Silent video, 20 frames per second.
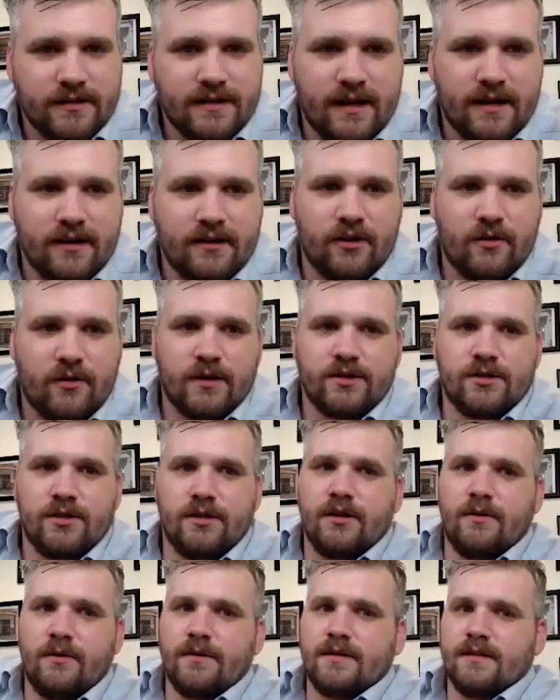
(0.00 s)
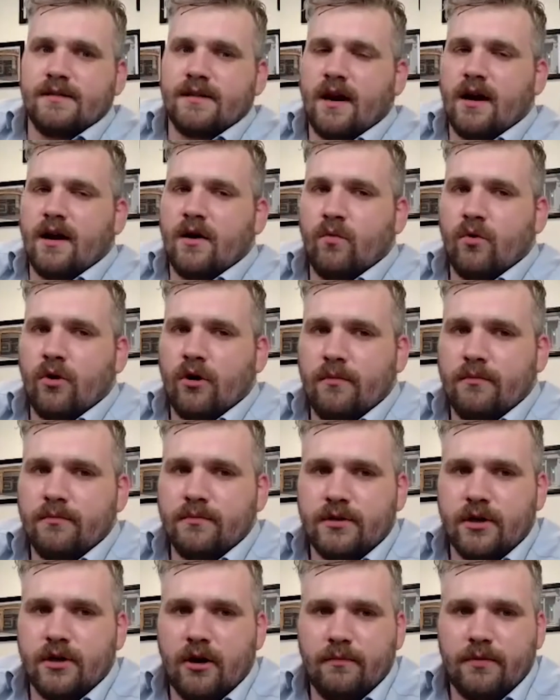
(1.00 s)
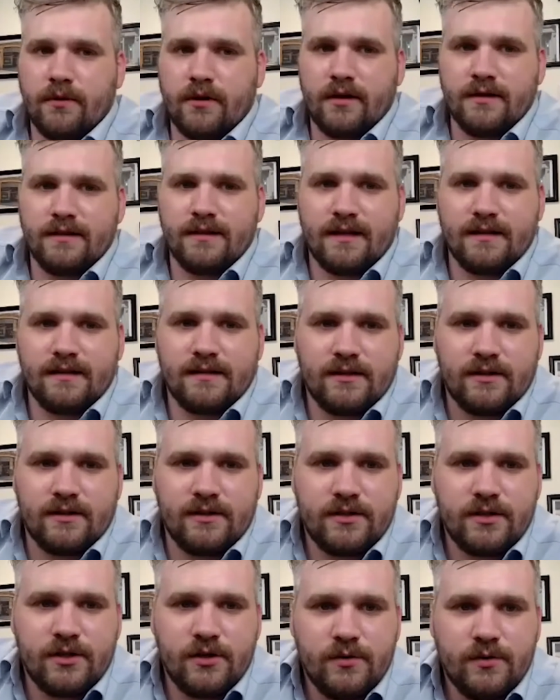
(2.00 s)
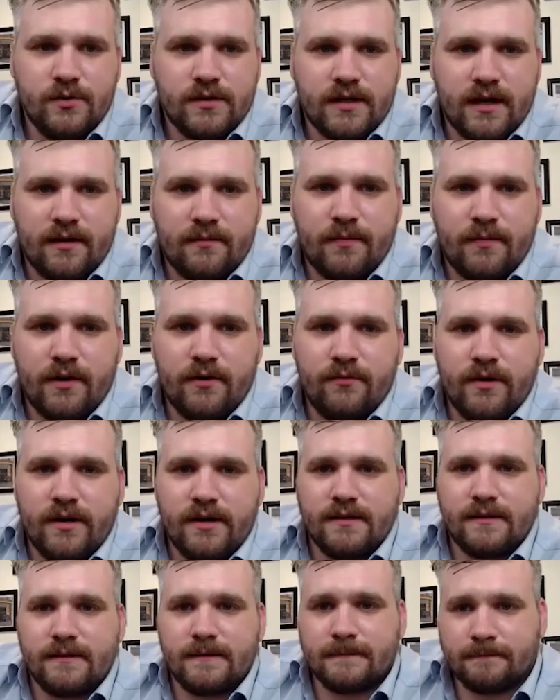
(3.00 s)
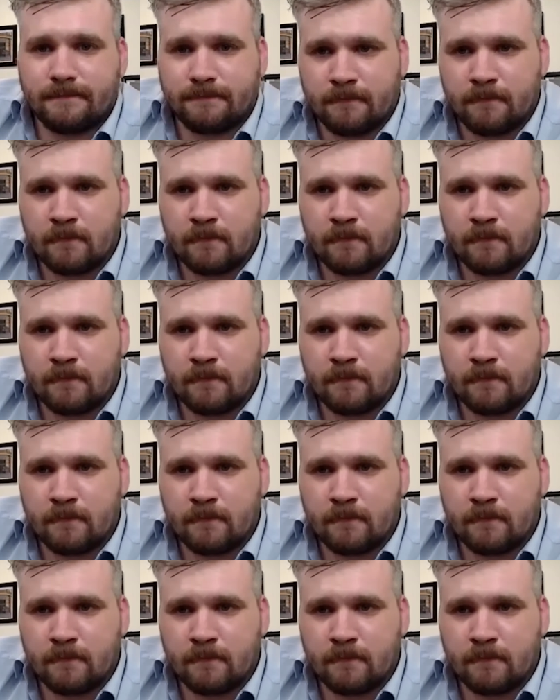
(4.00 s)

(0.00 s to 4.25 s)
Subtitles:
a technical question there. It says, are worm tub condensers used at Benrinnes?